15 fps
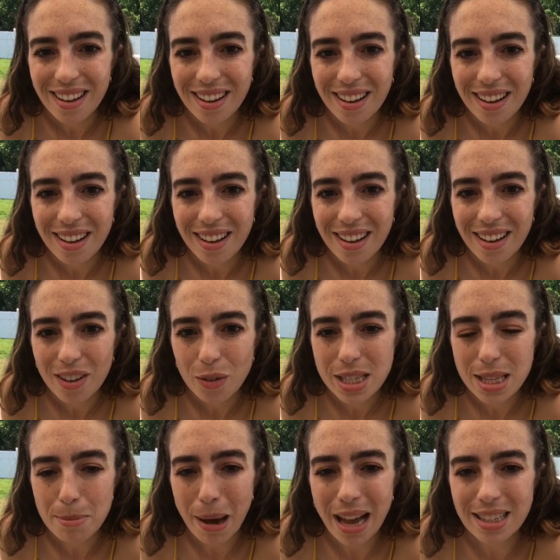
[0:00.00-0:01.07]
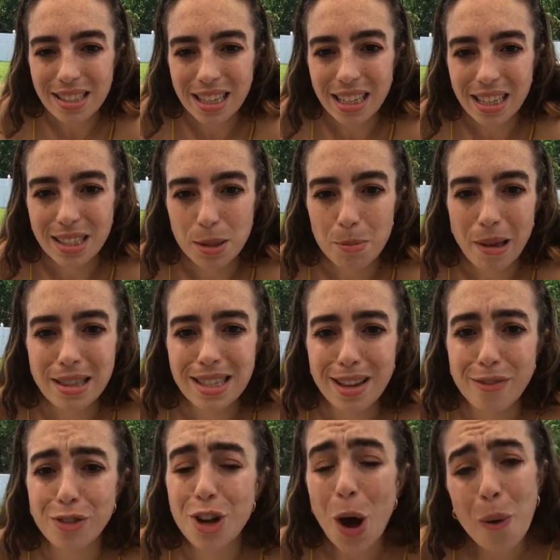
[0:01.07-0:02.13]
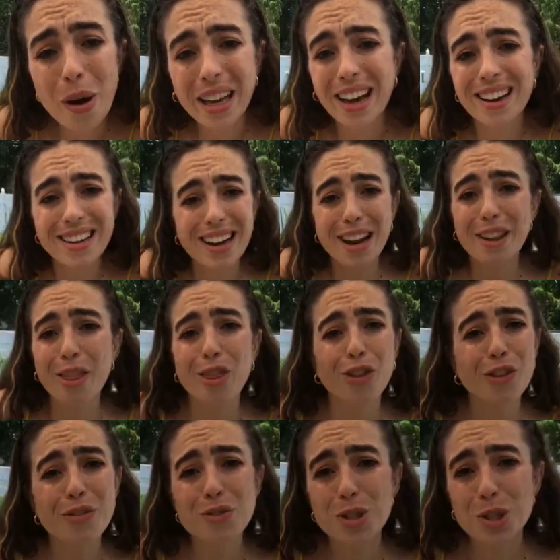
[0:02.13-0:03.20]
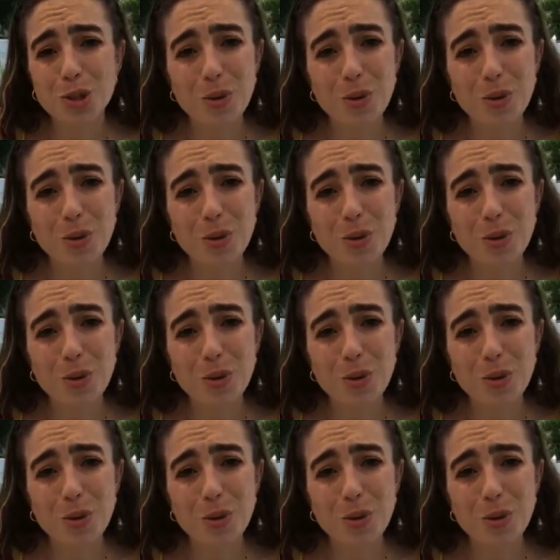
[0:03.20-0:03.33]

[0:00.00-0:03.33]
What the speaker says: Was the basket expensive? No, I got it at a thrift store.